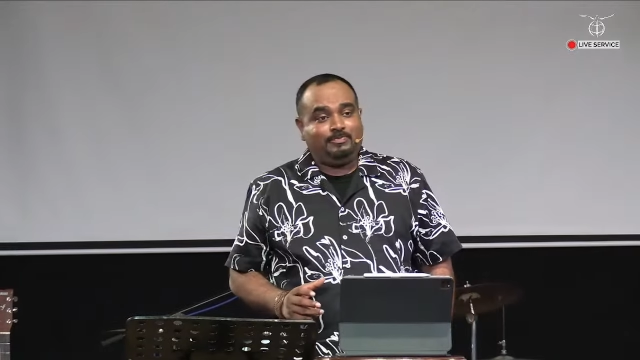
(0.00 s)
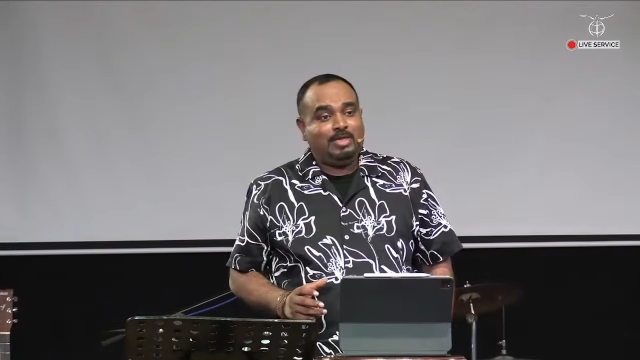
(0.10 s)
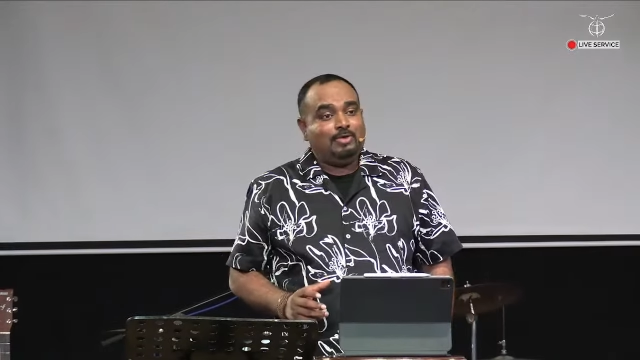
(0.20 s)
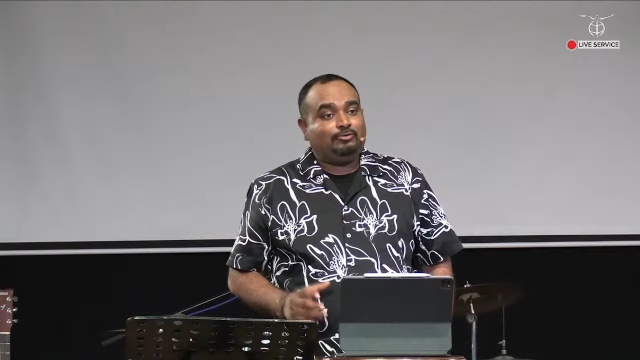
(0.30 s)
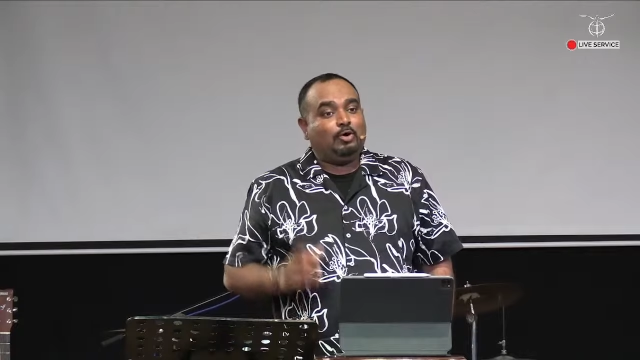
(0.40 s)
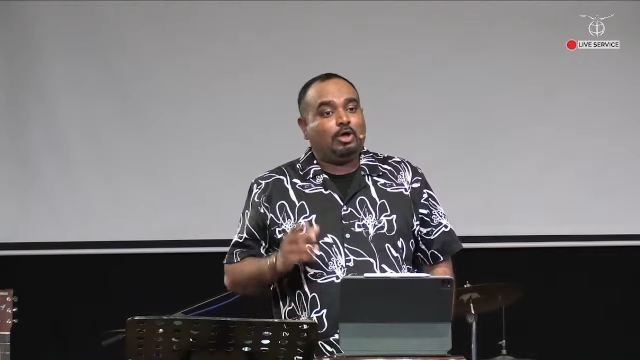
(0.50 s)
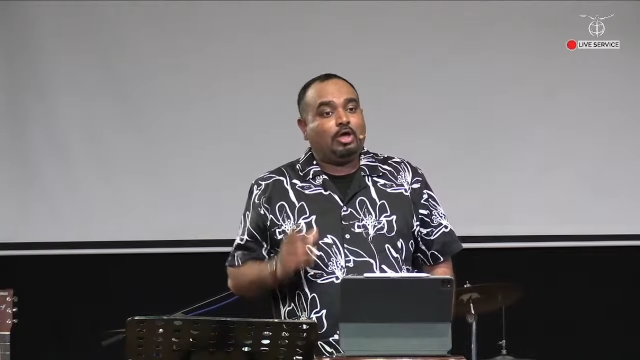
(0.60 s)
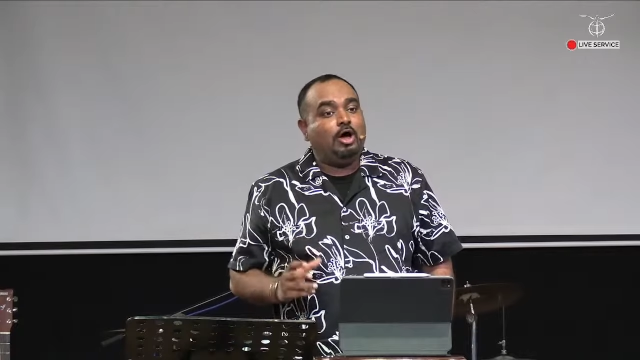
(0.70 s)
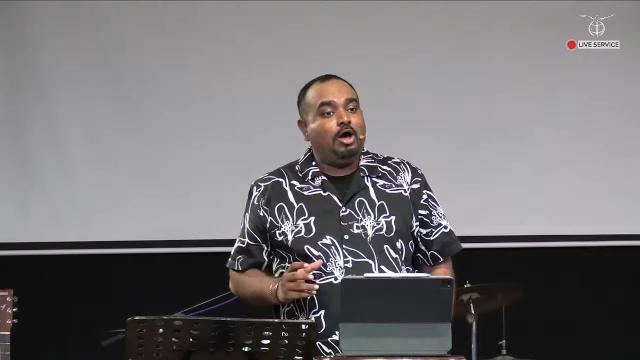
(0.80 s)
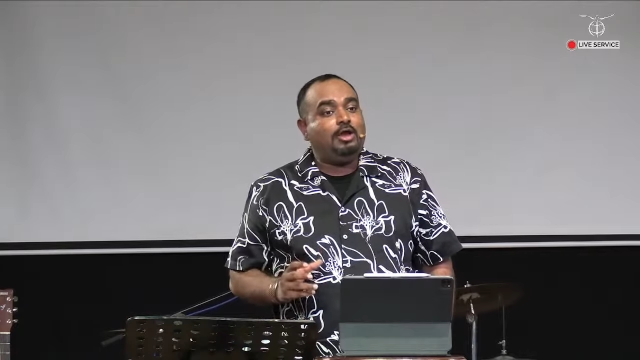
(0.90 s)
So
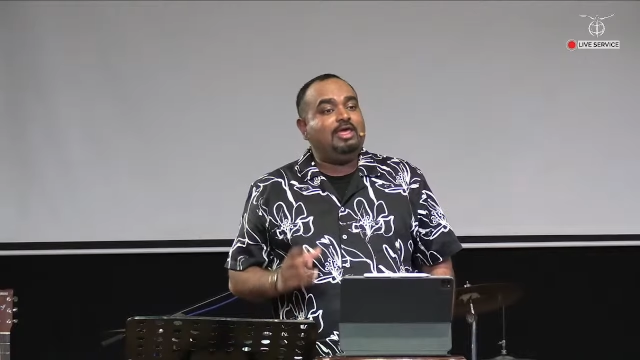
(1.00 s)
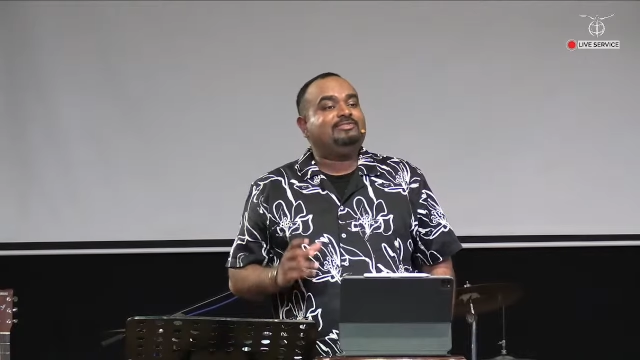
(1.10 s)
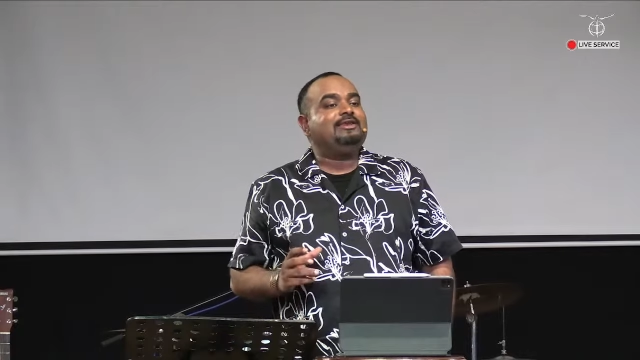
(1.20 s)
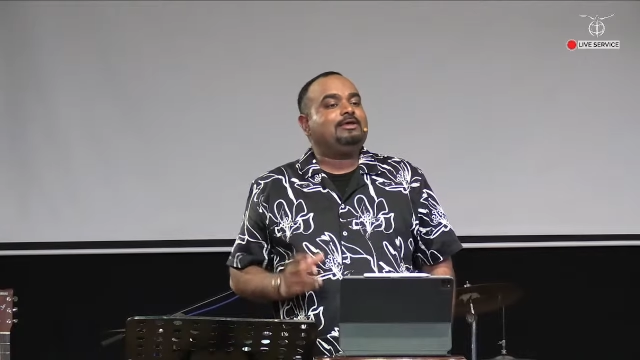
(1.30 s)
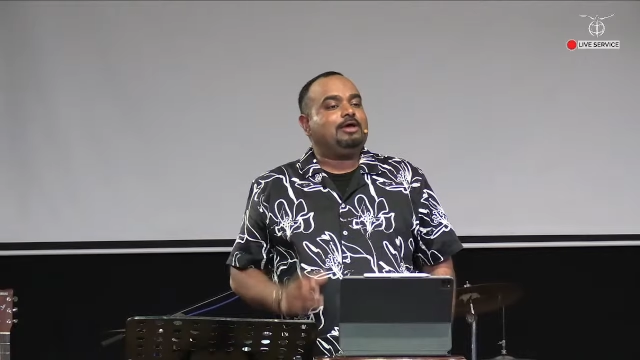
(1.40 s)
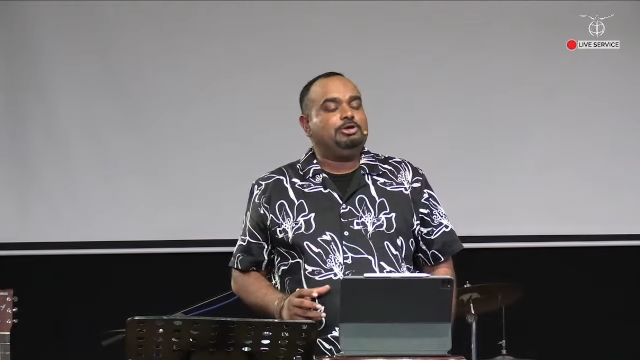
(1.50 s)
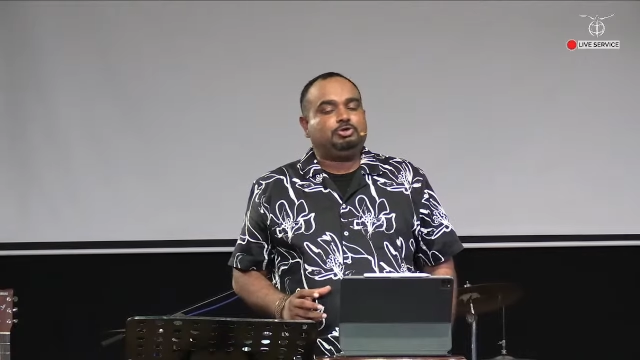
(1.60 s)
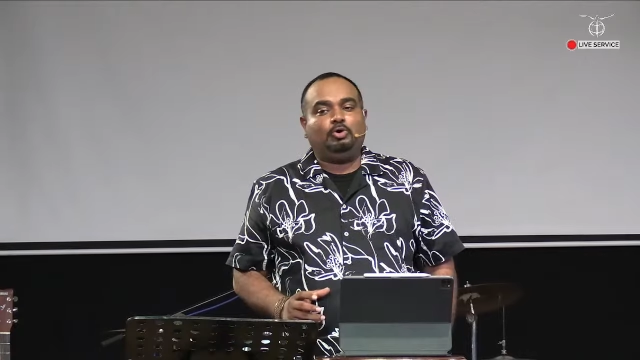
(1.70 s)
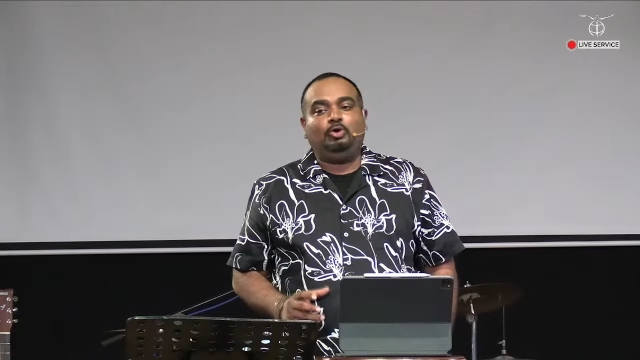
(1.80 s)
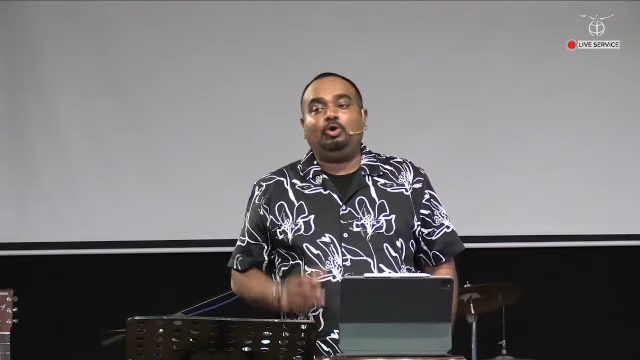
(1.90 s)
God is in
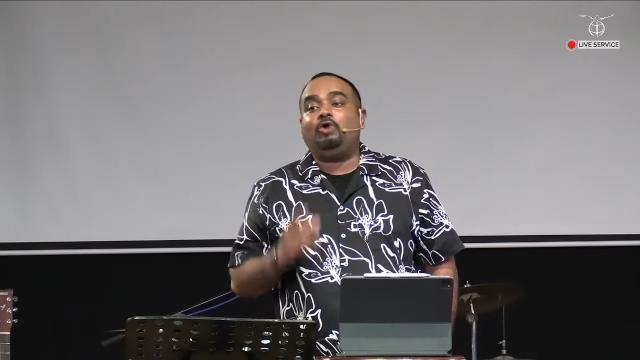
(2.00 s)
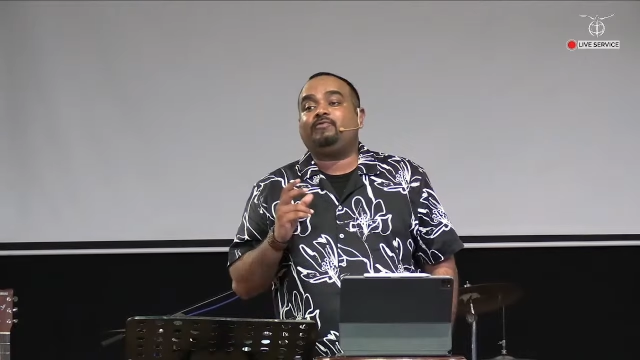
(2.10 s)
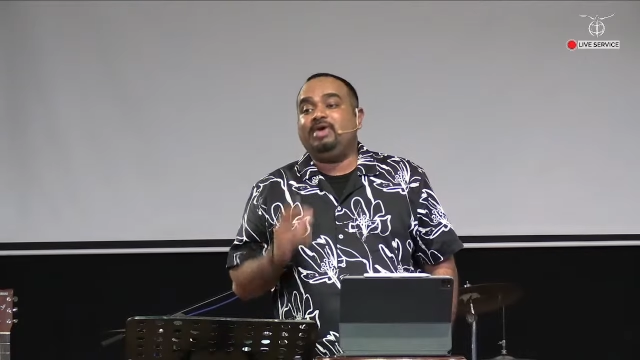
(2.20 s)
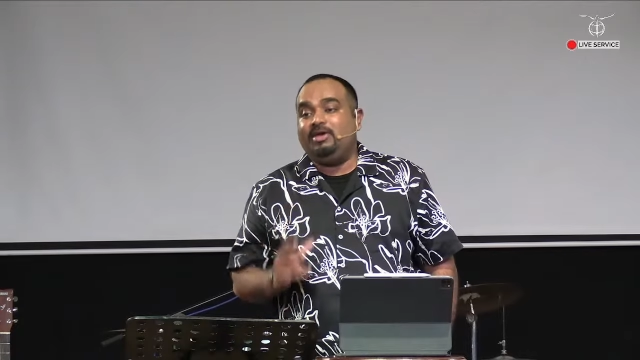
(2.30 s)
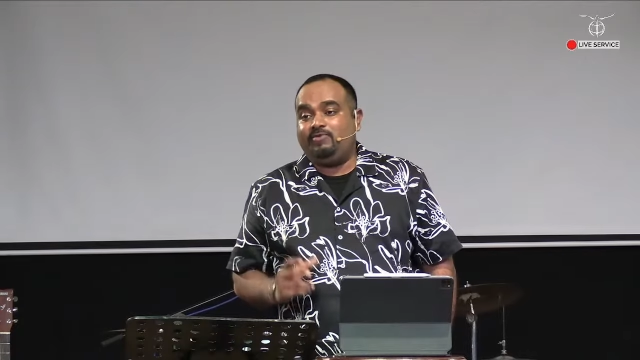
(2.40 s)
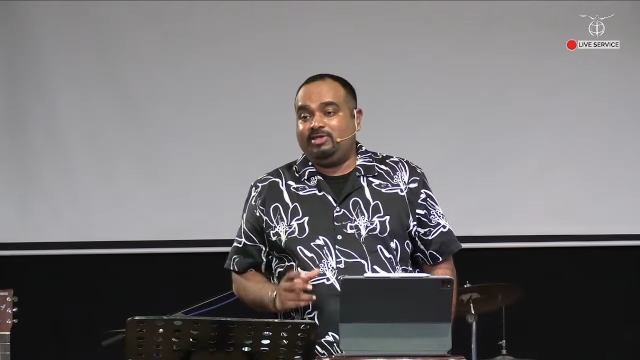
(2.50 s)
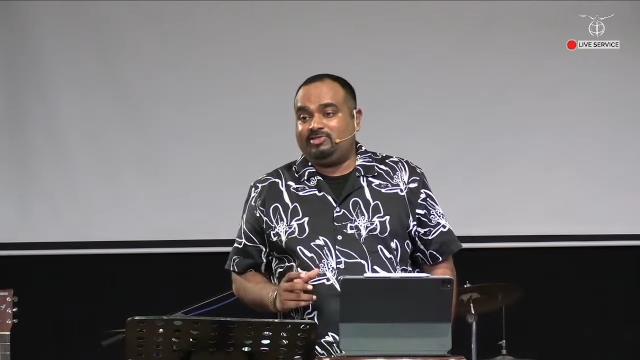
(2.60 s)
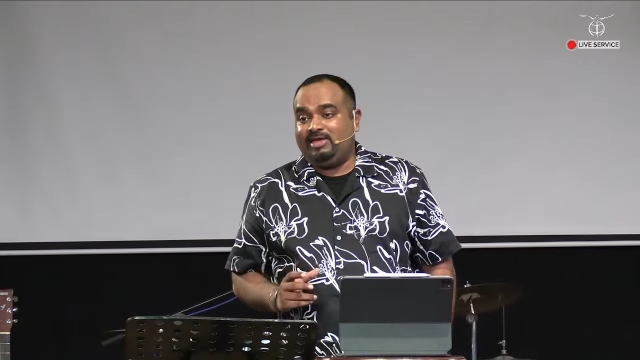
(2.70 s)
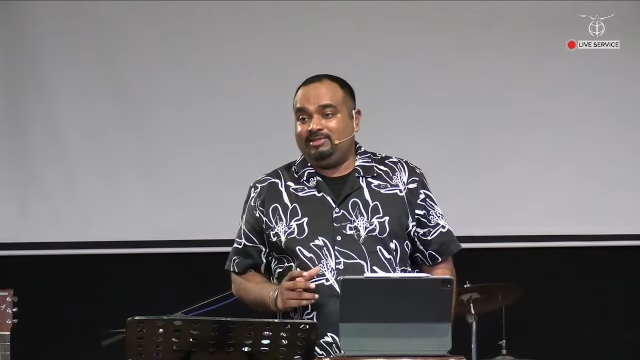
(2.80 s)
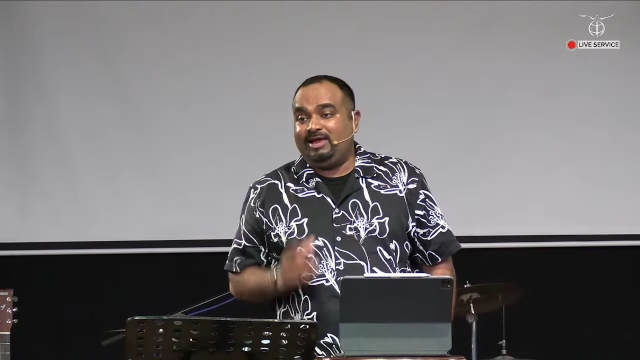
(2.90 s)
control of
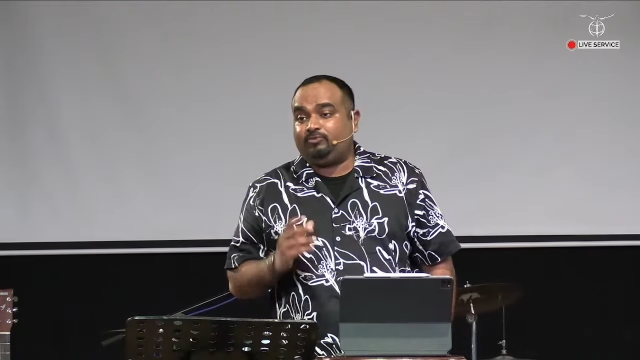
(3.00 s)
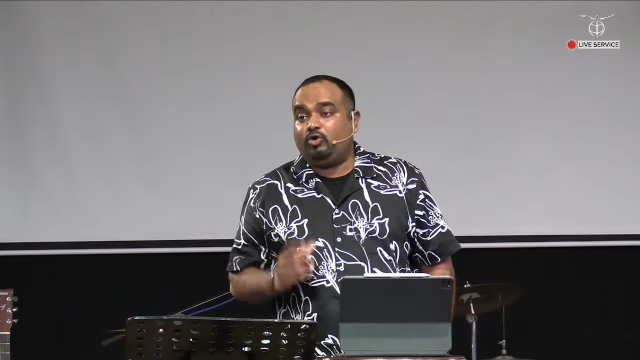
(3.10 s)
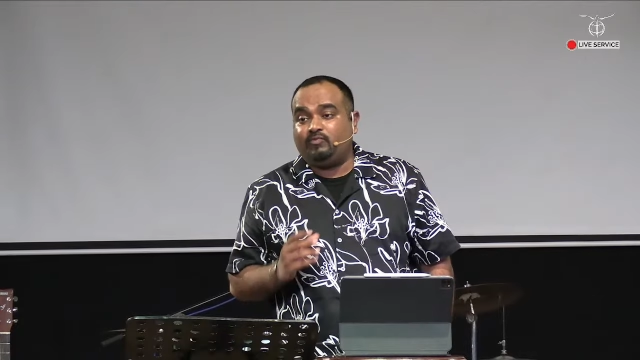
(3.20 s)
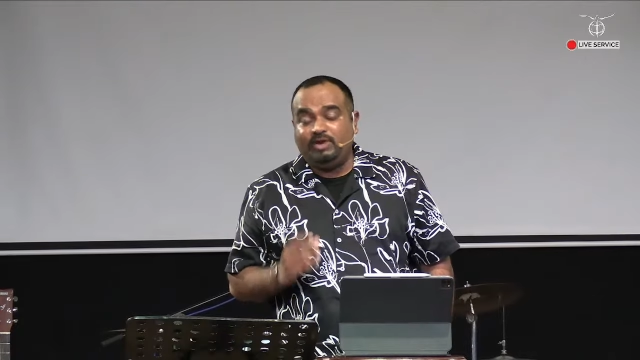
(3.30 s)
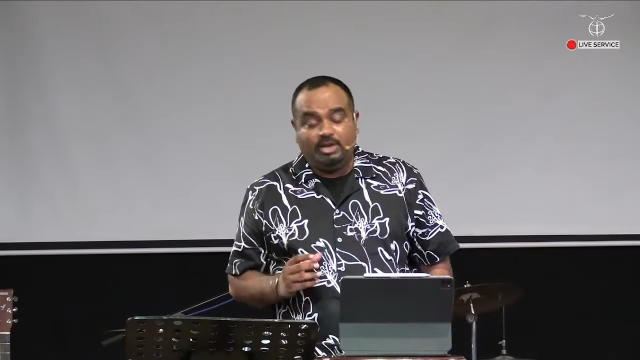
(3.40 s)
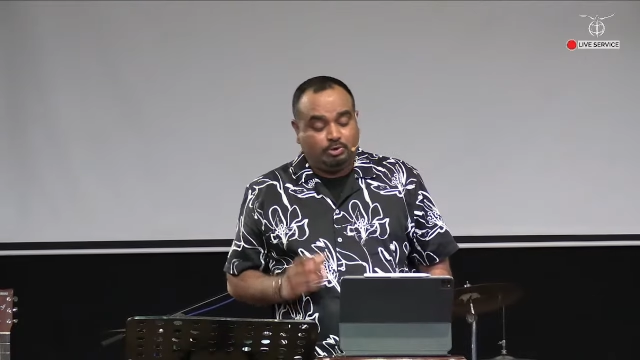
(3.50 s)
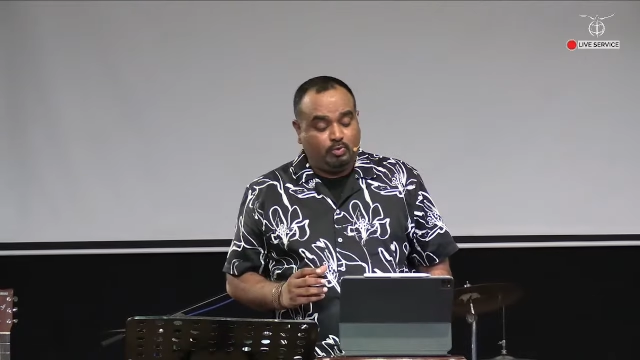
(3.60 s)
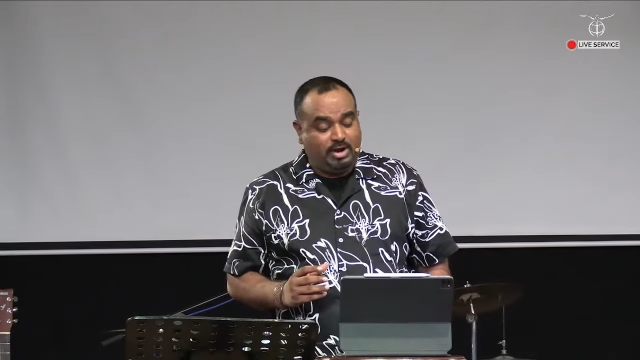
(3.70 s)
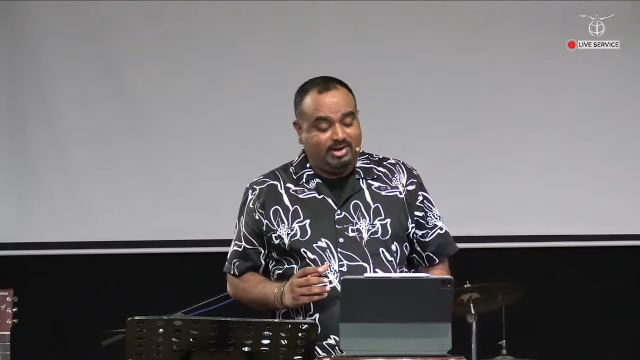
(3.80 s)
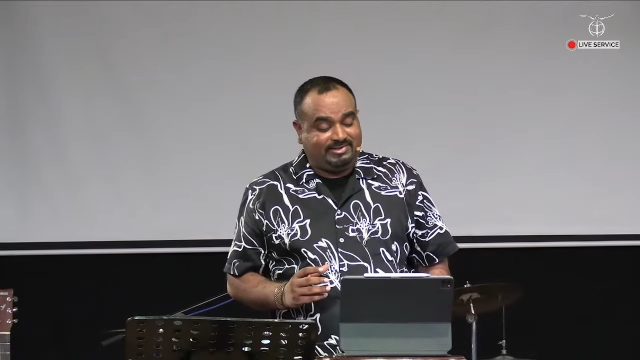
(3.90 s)
everything. That's what we need to
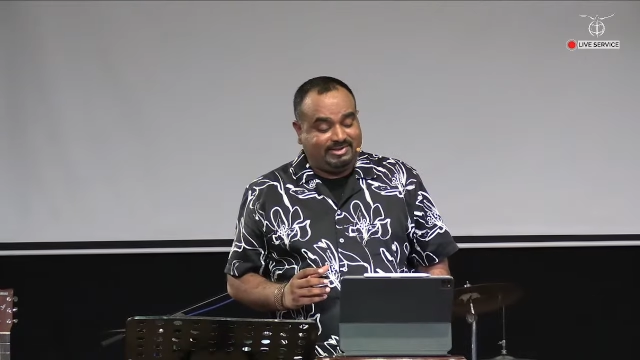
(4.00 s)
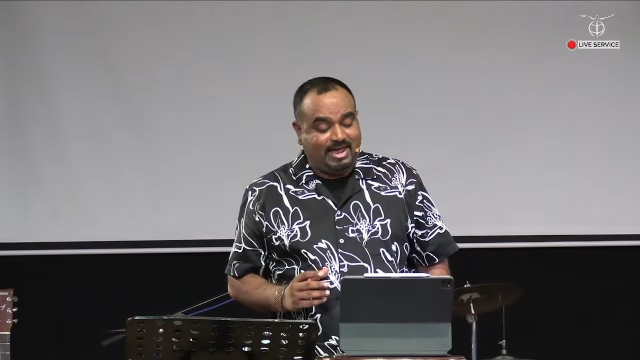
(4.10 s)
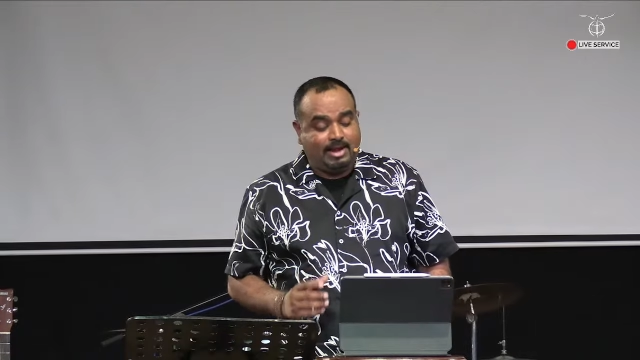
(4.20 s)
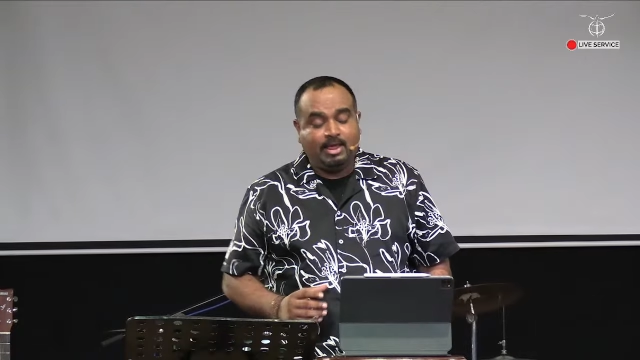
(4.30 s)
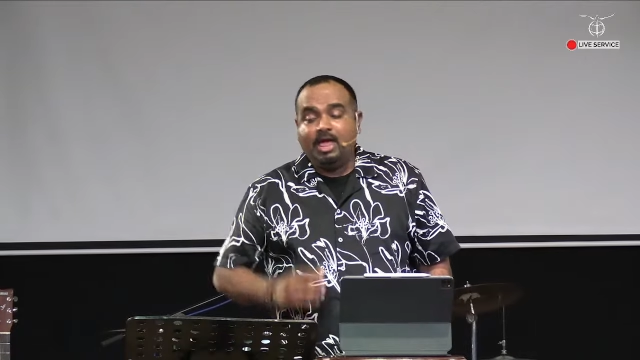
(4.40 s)
understand.